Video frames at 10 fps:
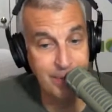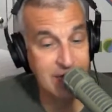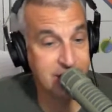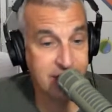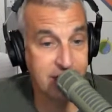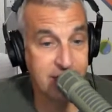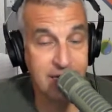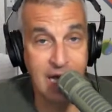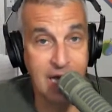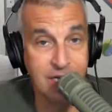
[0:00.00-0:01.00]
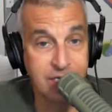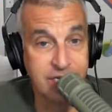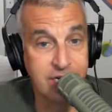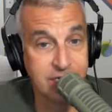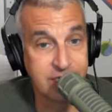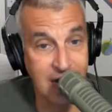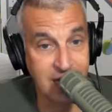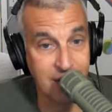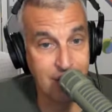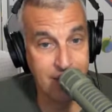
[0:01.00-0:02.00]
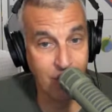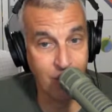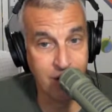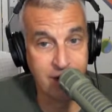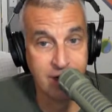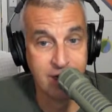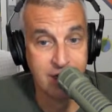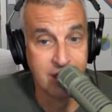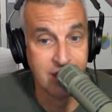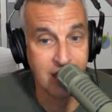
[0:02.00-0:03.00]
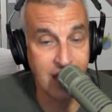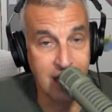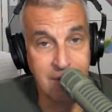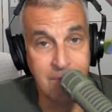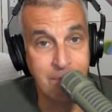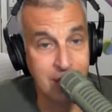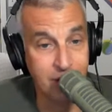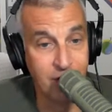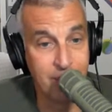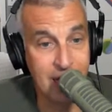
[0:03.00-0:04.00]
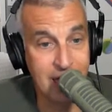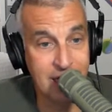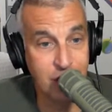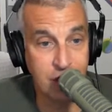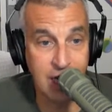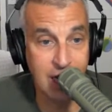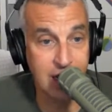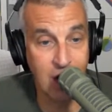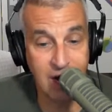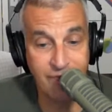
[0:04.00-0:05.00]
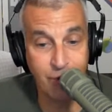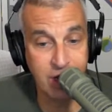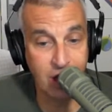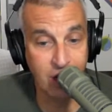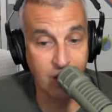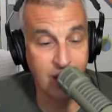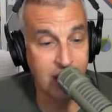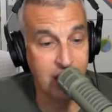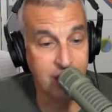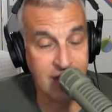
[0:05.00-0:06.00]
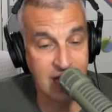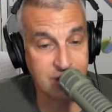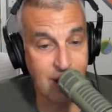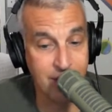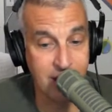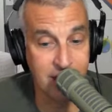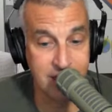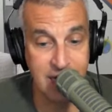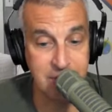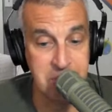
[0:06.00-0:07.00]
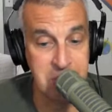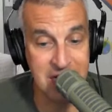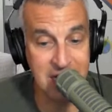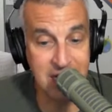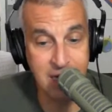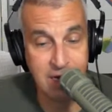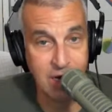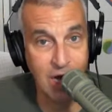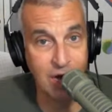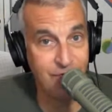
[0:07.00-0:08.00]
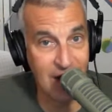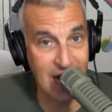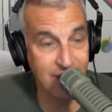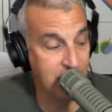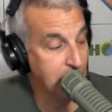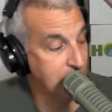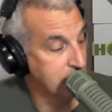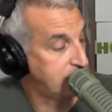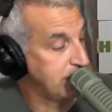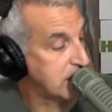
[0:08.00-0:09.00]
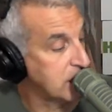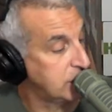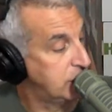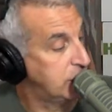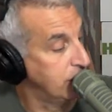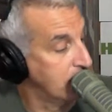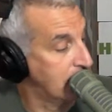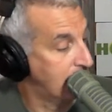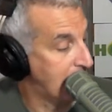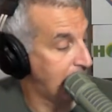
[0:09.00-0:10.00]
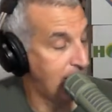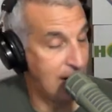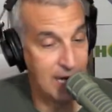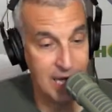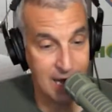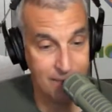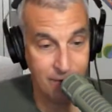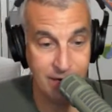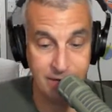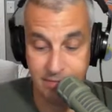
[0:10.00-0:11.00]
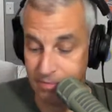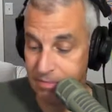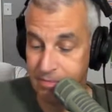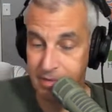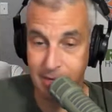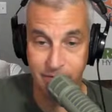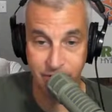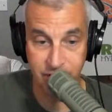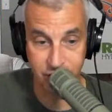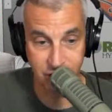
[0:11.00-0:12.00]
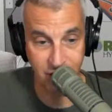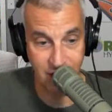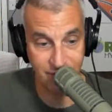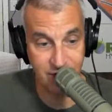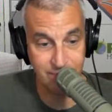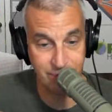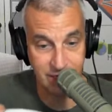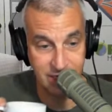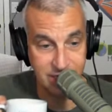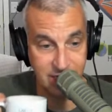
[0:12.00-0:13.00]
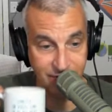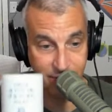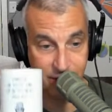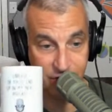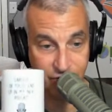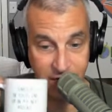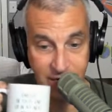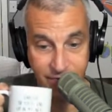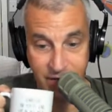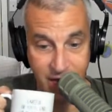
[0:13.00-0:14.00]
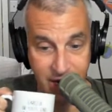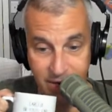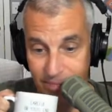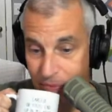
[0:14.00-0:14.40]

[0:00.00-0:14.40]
Basically, I just need to sign the paperwork and build the page, and off we go. And that's probably going to take me 5 years because you know how I operate. Let me finish the coffee, please. Everybody drink it if you got it.